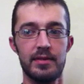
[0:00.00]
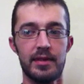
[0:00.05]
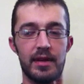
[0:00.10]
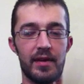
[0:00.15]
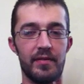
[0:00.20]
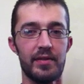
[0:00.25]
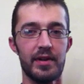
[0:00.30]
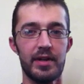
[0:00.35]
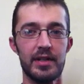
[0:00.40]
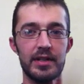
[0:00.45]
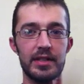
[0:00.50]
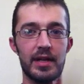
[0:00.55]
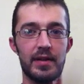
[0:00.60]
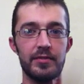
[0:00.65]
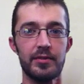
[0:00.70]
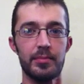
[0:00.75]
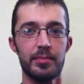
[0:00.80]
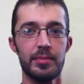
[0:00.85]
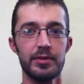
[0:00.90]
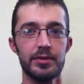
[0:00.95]
in a very
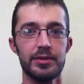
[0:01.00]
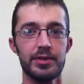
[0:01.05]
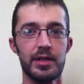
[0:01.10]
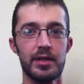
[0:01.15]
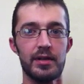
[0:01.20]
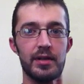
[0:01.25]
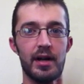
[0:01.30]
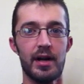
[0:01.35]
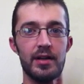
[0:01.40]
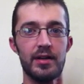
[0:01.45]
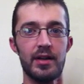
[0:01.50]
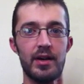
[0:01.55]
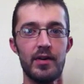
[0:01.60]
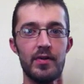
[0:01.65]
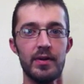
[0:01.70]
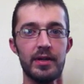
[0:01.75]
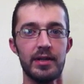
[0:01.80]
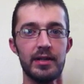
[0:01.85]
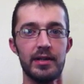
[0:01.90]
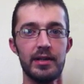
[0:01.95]
comfortable chair, not
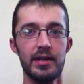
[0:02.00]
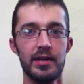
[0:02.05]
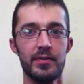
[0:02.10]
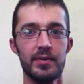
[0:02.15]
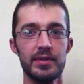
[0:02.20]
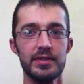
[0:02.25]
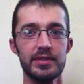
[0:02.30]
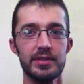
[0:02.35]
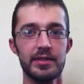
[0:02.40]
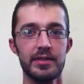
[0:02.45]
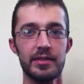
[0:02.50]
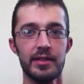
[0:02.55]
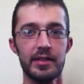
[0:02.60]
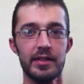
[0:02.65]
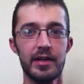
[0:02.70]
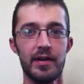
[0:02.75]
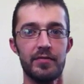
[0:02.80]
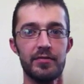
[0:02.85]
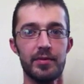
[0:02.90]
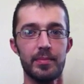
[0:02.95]
knowing it wasn't a
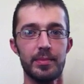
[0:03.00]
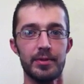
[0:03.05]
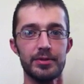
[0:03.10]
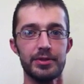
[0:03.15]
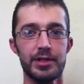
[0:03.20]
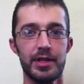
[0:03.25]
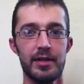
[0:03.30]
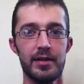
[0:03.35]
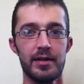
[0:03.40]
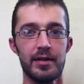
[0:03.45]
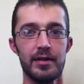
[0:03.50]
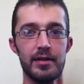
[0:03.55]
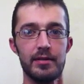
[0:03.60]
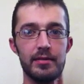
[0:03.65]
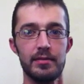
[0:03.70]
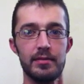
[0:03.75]
comfortable chair